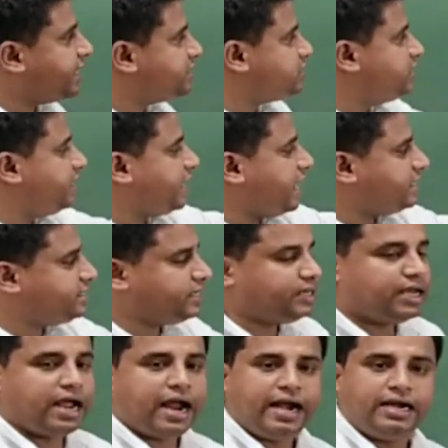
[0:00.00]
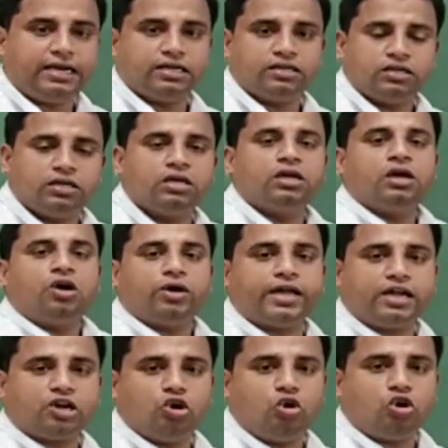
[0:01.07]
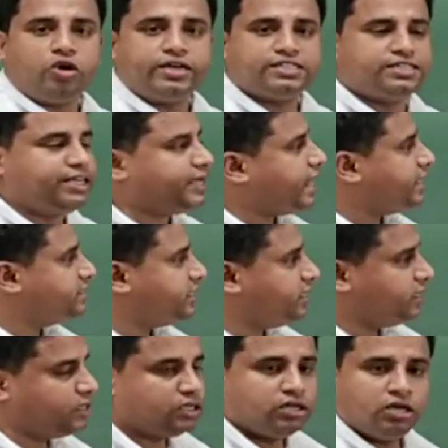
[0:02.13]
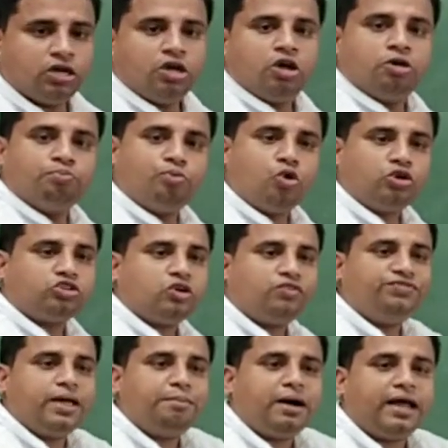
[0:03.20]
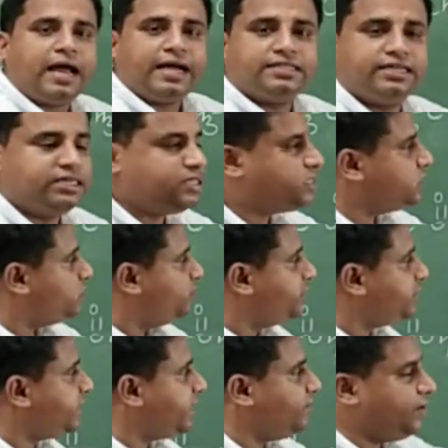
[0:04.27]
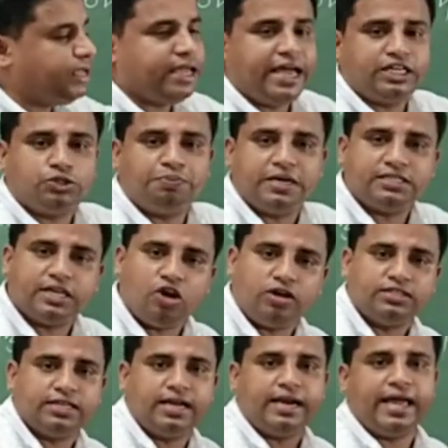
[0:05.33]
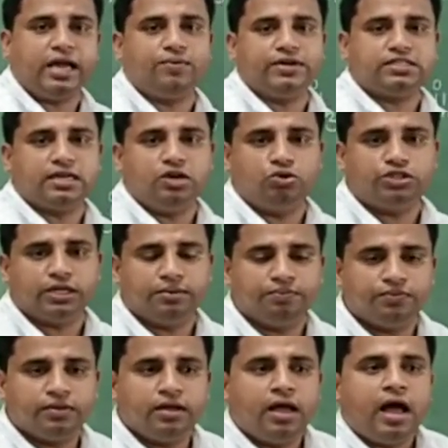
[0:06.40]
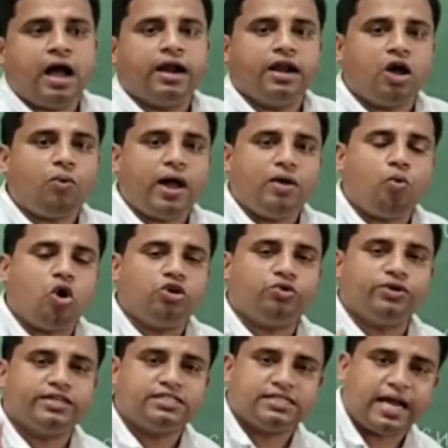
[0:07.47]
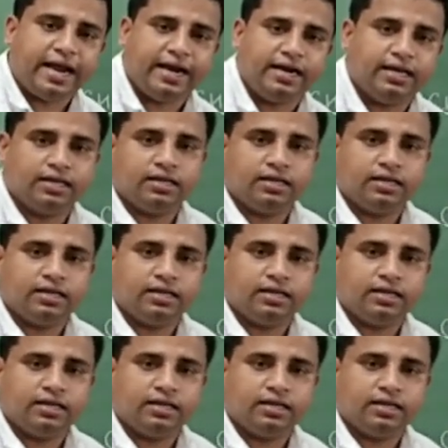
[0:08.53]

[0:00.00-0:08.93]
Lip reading: acetic acid and chloroacetic acid. Both of them are acids which are giving H plus ions in an aqueous solution. Now I want to decide